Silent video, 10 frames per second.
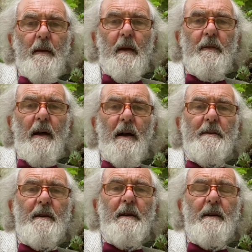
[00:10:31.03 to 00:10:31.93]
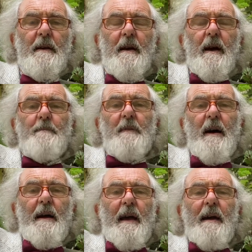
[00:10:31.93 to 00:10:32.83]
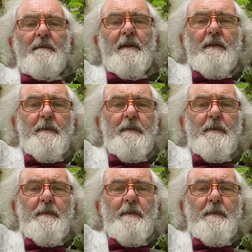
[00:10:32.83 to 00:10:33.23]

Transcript: The idea I have is,